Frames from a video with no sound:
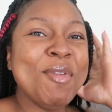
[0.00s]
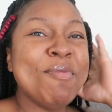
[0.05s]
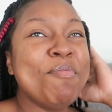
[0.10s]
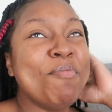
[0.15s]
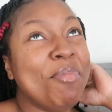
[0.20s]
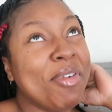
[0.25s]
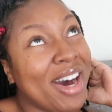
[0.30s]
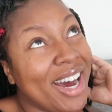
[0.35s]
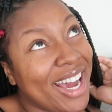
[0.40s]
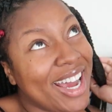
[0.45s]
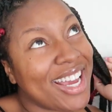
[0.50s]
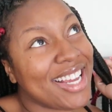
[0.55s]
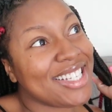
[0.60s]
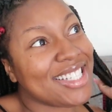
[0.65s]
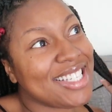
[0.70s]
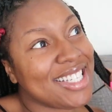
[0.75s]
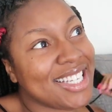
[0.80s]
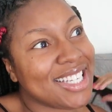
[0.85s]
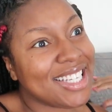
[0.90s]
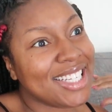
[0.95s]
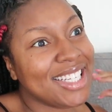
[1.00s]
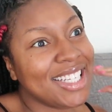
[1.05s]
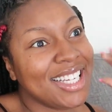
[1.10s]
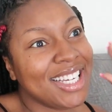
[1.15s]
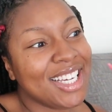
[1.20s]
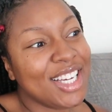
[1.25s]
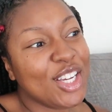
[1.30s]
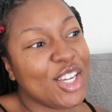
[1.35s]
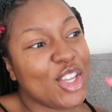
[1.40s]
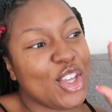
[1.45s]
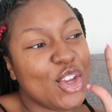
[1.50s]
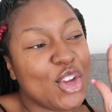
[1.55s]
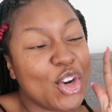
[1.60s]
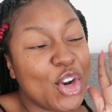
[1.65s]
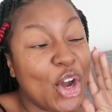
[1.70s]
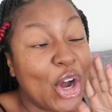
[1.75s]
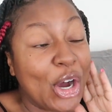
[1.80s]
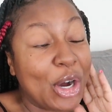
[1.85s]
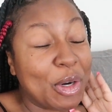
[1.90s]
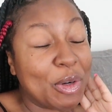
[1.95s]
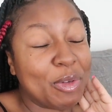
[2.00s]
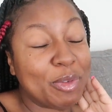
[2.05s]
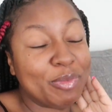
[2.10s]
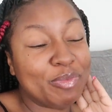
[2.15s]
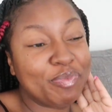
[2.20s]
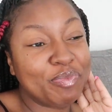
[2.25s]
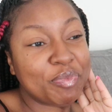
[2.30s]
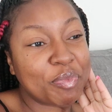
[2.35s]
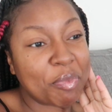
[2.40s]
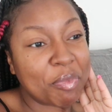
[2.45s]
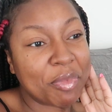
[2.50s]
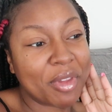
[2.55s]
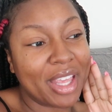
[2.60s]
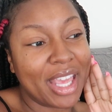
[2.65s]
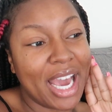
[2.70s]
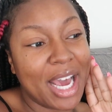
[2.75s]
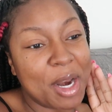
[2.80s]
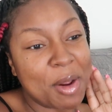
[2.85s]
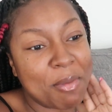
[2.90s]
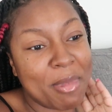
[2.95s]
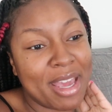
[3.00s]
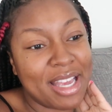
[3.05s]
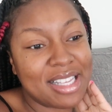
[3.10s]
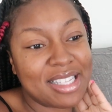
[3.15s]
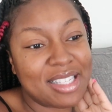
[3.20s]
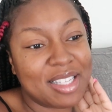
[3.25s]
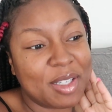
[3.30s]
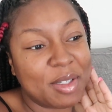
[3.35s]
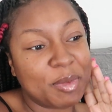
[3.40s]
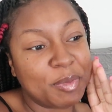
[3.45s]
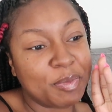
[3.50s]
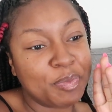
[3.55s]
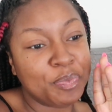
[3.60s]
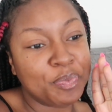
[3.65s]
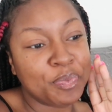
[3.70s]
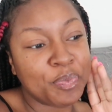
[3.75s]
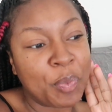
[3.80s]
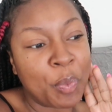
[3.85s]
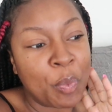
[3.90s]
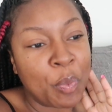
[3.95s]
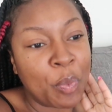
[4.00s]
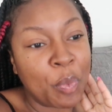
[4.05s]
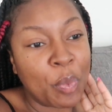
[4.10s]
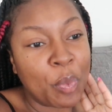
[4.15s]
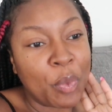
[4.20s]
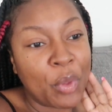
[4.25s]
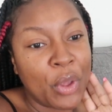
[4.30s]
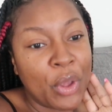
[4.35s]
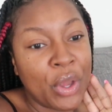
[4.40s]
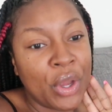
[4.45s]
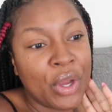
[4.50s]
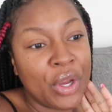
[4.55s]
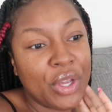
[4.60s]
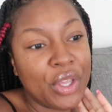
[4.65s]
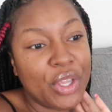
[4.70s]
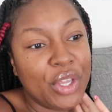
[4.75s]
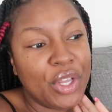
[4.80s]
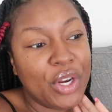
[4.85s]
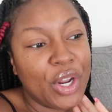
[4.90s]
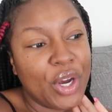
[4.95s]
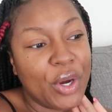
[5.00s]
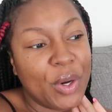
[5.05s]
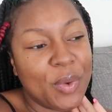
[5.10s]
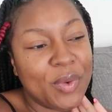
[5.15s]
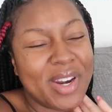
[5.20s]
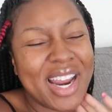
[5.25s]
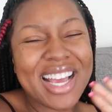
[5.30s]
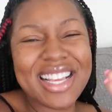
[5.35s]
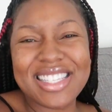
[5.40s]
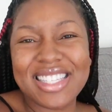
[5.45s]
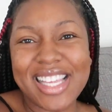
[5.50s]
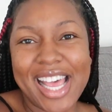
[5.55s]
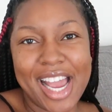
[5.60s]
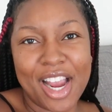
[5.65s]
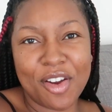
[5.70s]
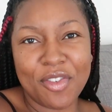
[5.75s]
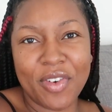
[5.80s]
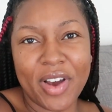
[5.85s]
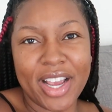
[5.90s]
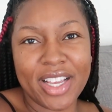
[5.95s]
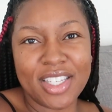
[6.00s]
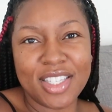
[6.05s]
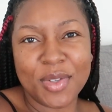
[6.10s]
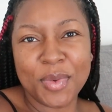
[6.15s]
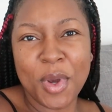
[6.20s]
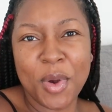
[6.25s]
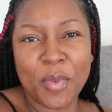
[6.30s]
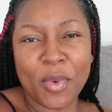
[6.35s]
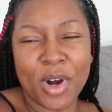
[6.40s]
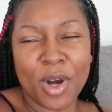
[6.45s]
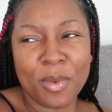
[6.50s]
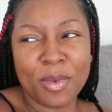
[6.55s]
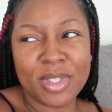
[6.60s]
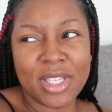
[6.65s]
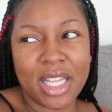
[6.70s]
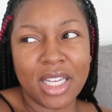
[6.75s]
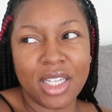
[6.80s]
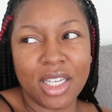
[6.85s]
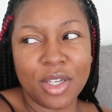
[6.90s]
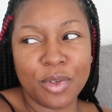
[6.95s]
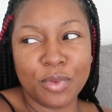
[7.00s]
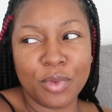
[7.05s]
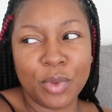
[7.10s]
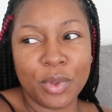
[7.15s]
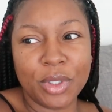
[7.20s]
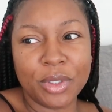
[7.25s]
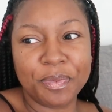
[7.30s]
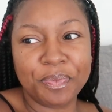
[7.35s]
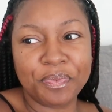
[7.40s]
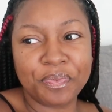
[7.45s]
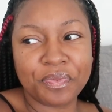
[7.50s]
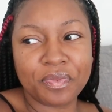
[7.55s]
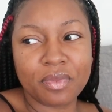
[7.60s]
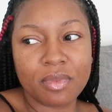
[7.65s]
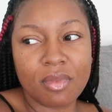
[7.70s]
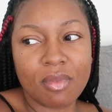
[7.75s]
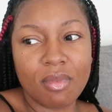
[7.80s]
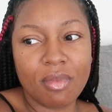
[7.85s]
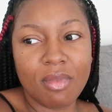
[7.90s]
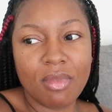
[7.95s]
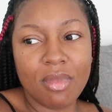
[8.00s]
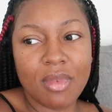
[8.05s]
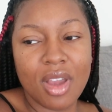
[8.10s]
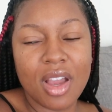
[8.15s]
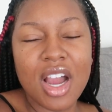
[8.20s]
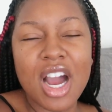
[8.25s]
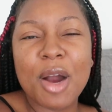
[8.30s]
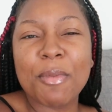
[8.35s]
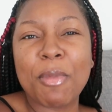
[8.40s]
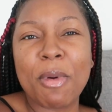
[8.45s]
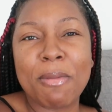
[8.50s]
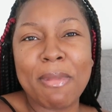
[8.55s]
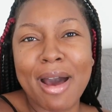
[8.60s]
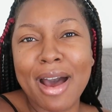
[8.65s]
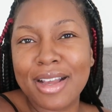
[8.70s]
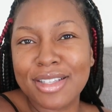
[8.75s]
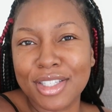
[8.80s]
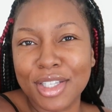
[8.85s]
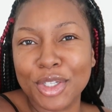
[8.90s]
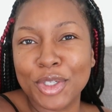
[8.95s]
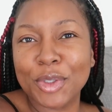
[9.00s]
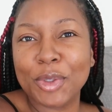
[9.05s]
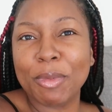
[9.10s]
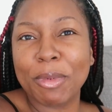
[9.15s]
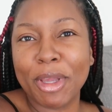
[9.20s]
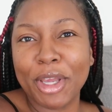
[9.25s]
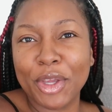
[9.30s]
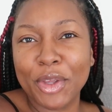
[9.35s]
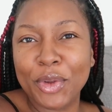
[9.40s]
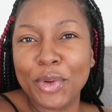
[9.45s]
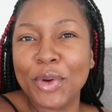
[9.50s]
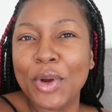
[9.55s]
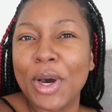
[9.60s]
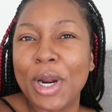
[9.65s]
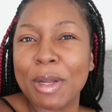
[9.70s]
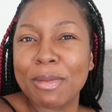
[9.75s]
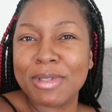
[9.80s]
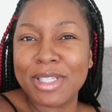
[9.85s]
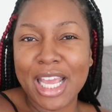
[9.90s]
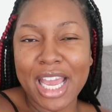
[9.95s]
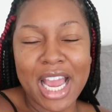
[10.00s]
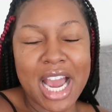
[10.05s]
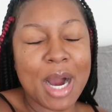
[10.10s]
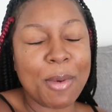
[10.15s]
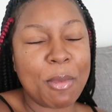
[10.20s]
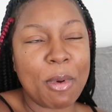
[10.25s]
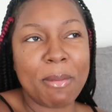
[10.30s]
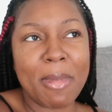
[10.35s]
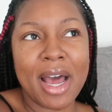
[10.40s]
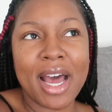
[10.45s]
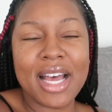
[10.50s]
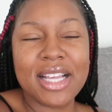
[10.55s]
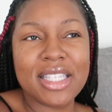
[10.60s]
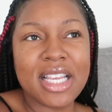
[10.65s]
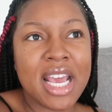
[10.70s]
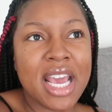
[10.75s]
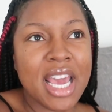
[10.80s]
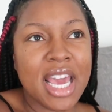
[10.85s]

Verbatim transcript: But, you know, gotta make some, you know, not sacrifices. What word was I looking for? Compromise a little bit, you know what I'm saying? Compromise.